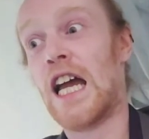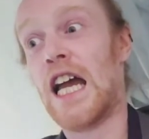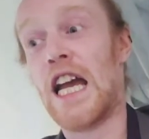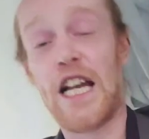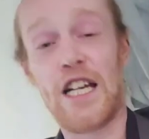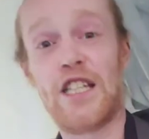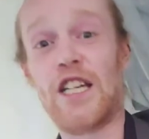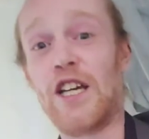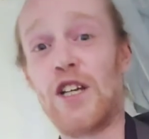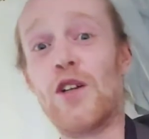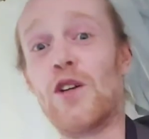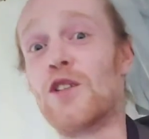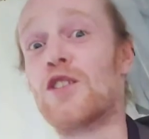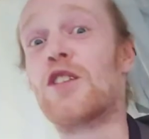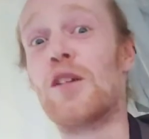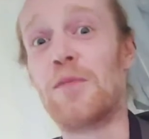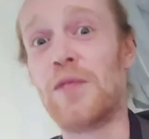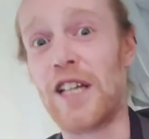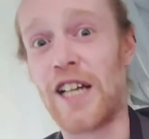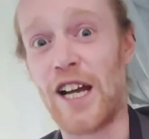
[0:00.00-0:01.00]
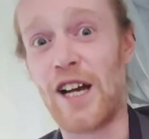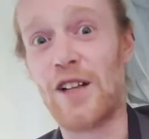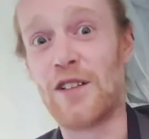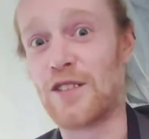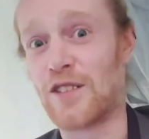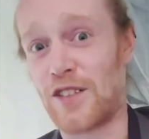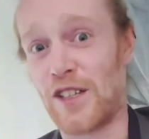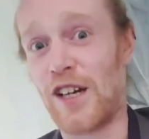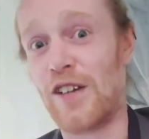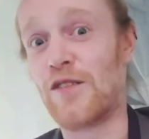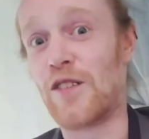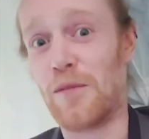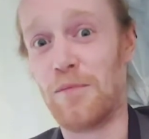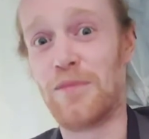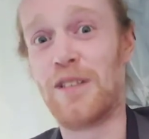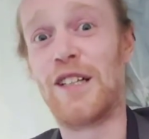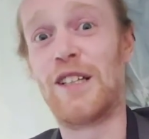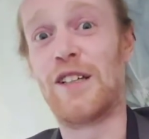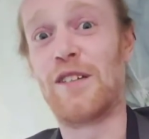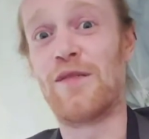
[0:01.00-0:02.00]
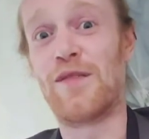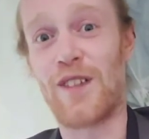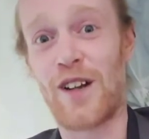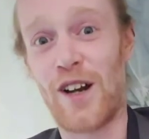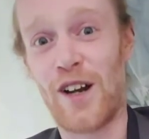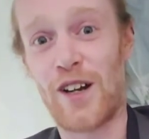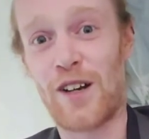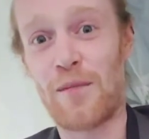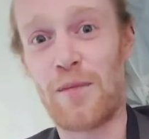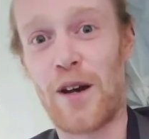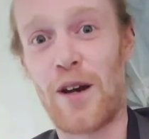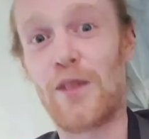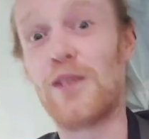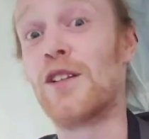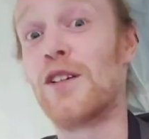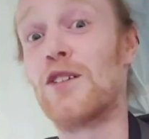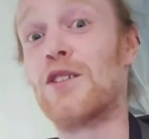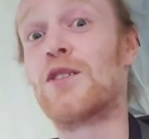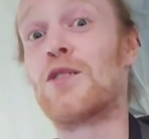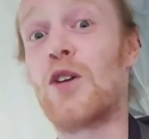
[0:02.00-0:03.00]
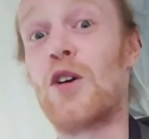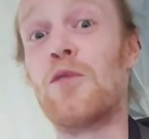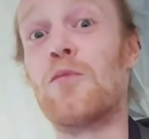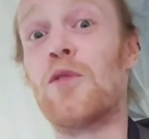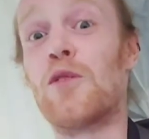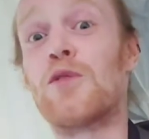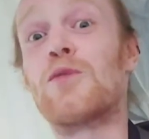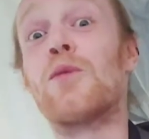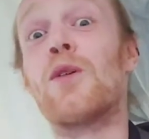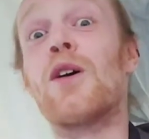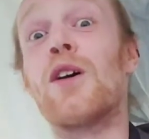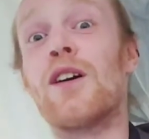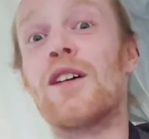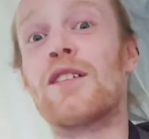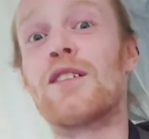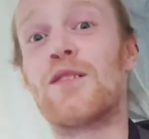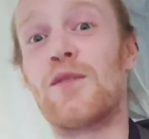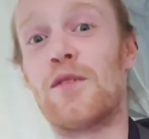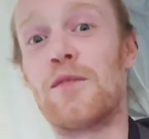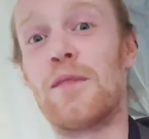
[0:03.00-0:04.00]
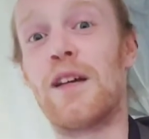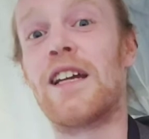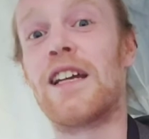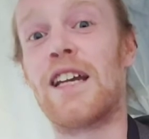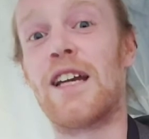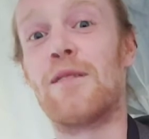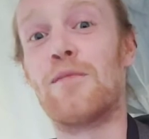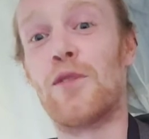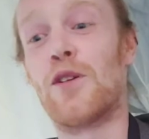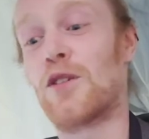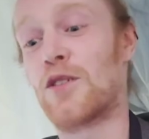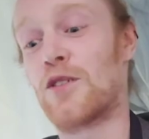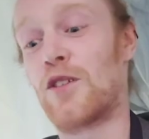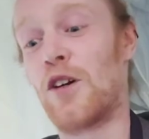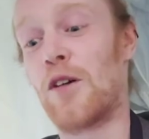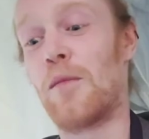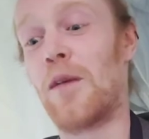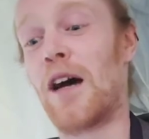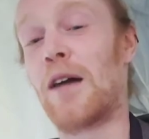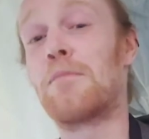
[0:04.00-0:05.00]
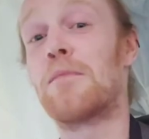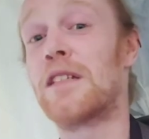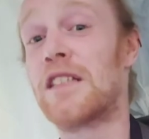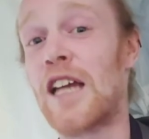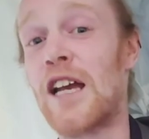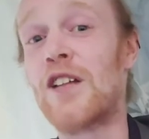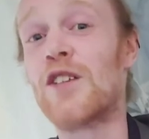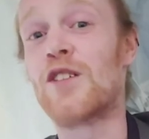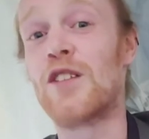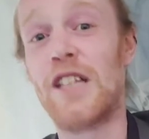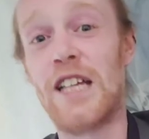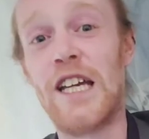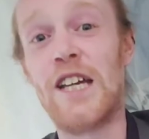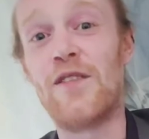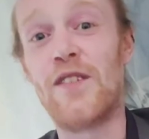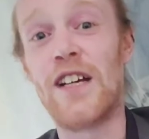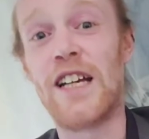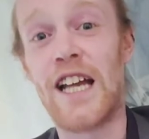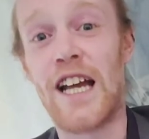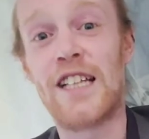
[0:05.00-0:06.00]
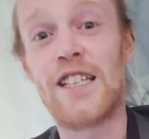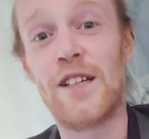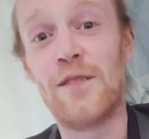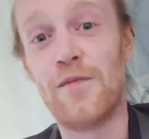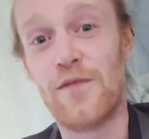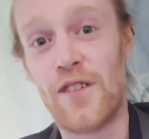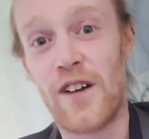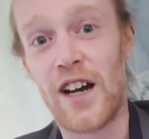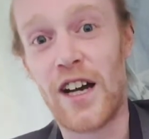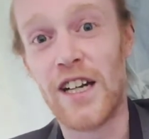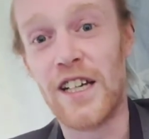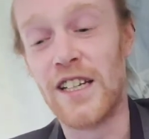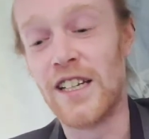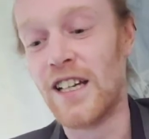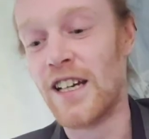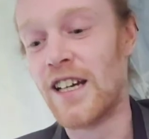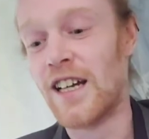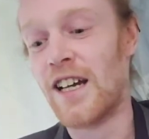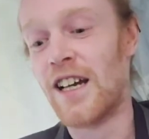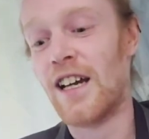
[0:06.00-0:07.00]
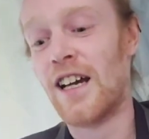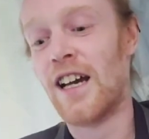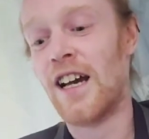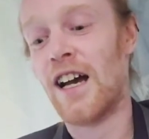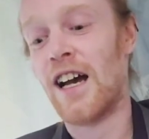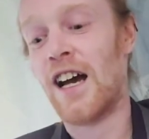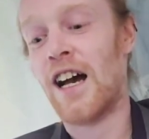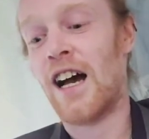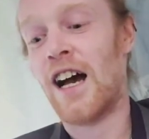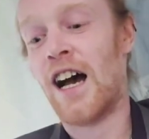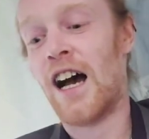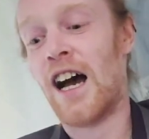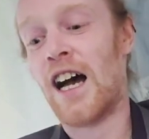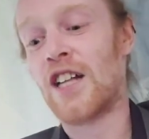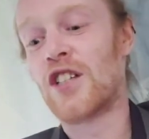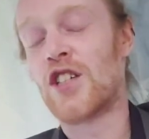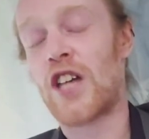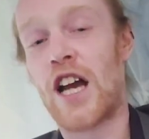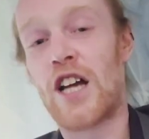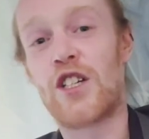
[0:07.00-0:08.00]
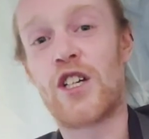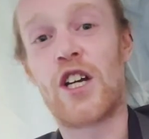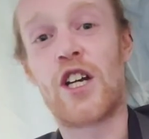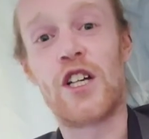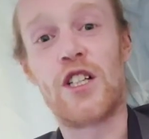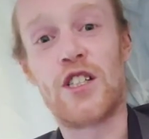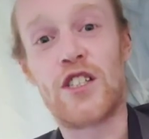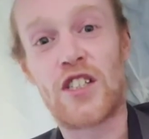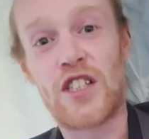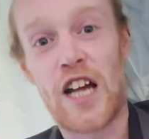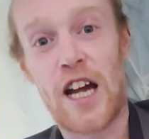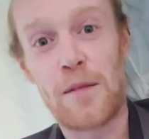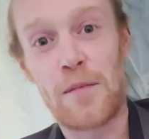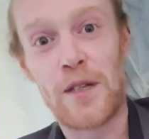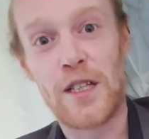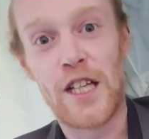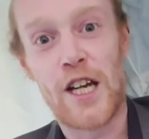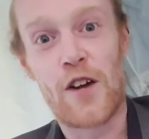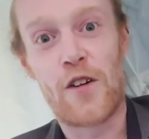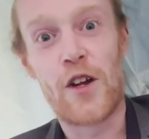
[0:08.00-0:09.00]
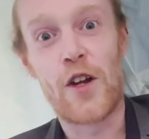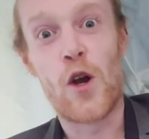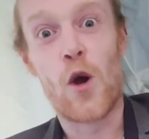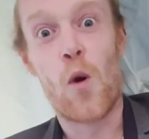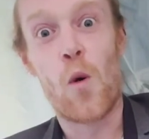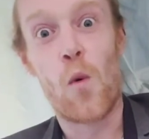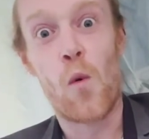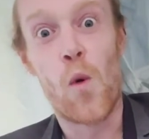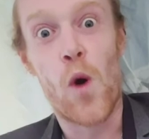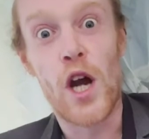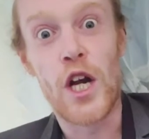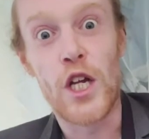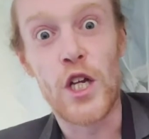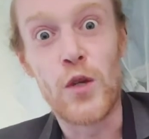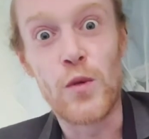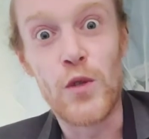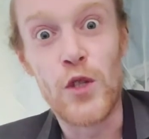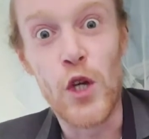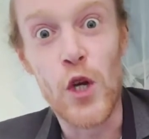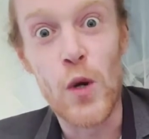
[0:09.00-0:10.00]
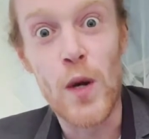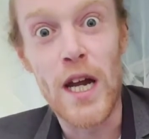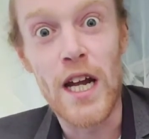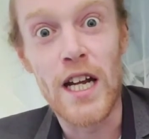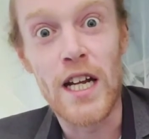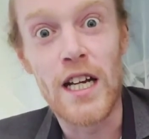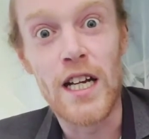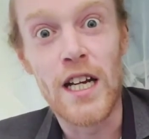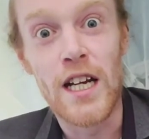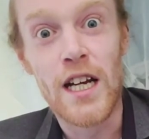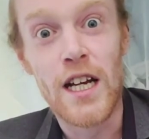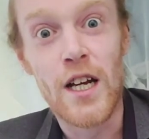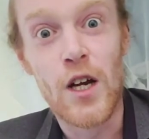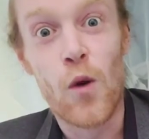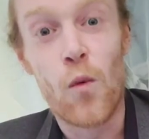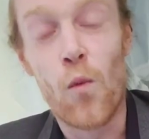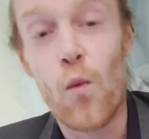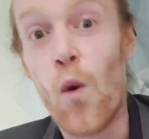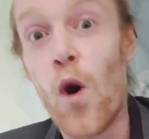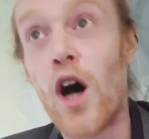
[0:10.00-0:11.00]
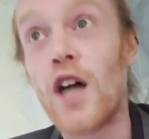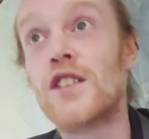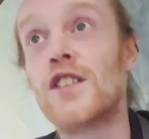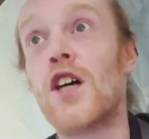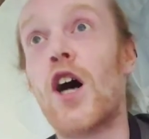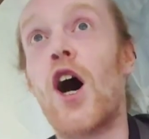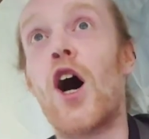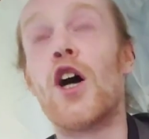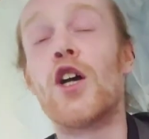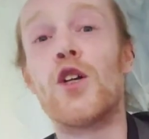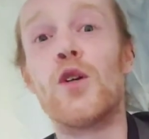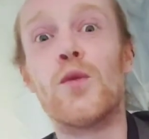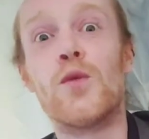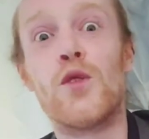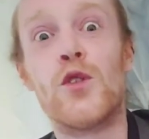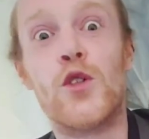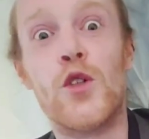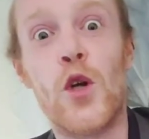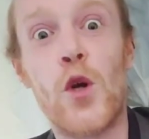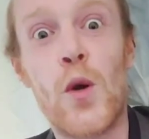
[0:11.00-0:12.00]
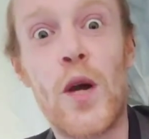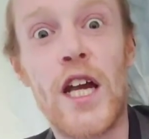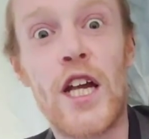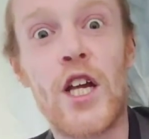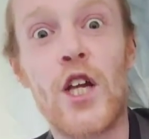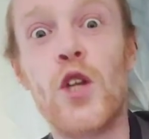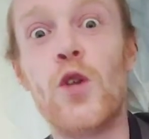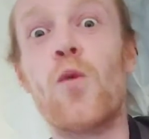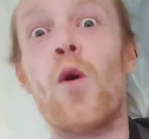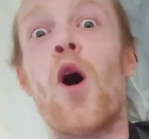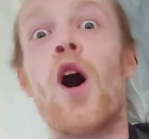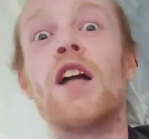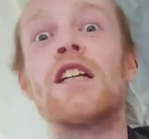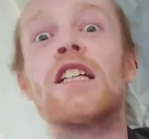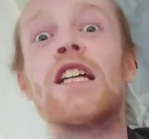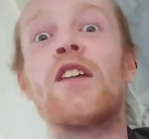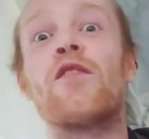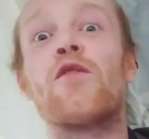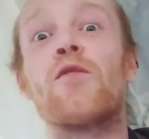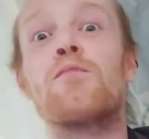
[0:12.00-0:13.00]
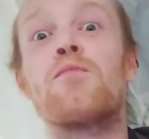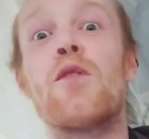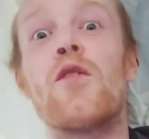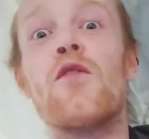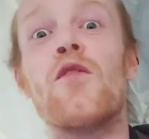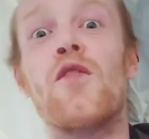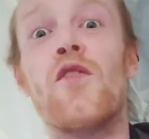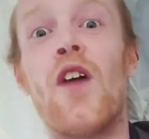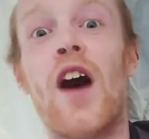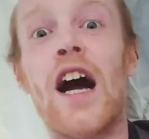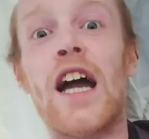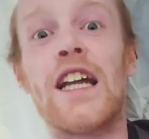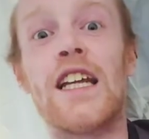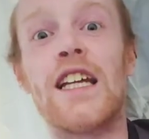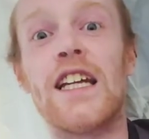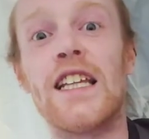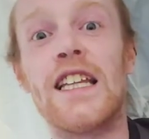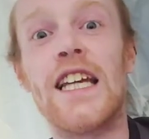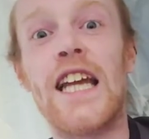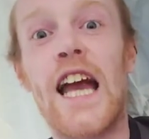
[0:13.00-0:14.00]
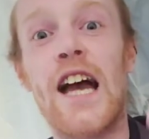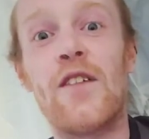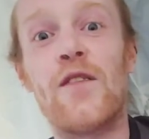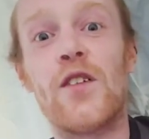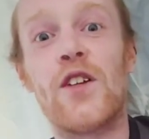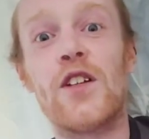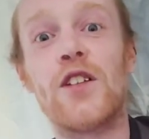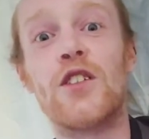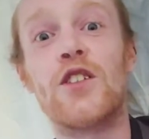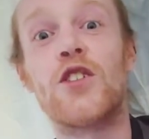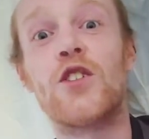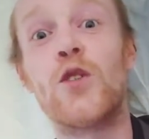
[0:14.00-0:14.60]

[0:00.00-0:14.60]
Is he doing something else that I've completely forgotten about that is so much worse that would make him look so bad, potentially even get him fired? Cheshire Constabulary, what are you doing? What are you doing? You aren't even providing the evidence